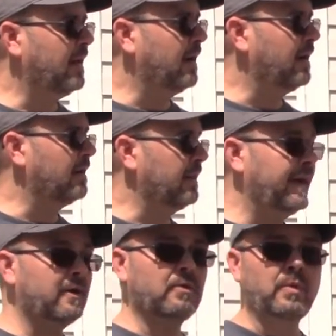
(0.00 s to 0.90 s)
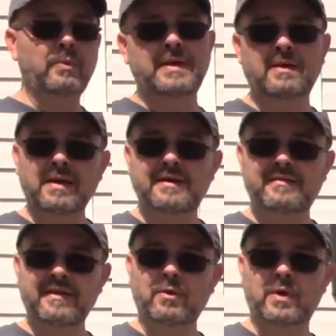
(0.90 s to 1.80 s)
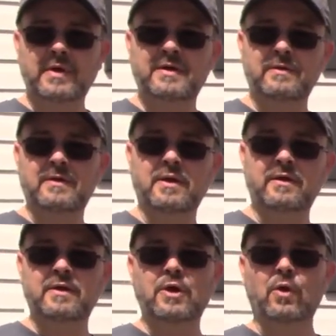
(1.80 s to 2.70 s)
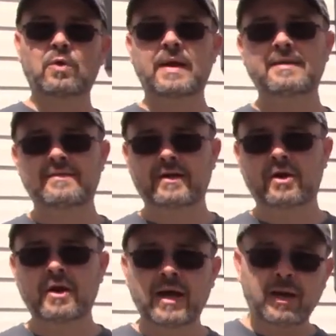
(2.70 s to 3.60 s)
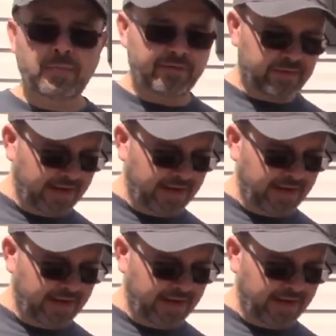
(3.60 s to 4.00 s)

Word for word: uh, later when we get ready to sear, we're going to do the, the cold grate sear. But for